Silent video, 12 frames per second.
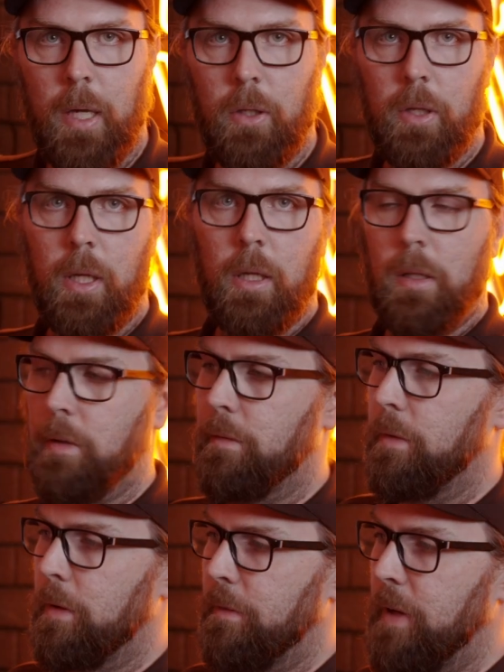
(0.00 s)
By looking at the,
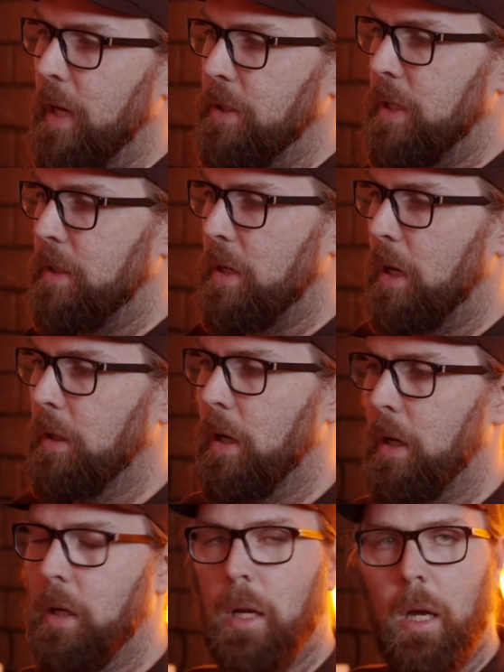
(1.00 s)
the VHS, I'd
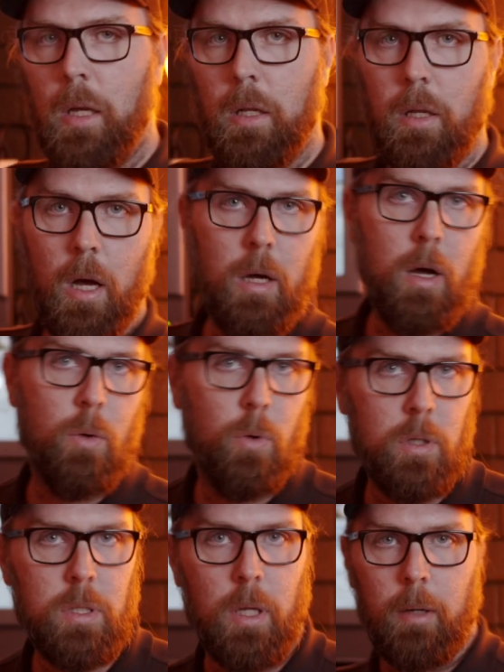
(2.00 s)
go, okay, yeah, I'll
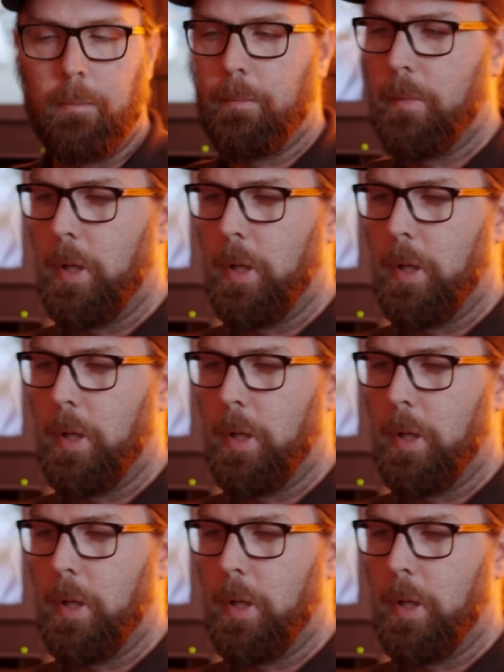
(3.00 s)
watch that.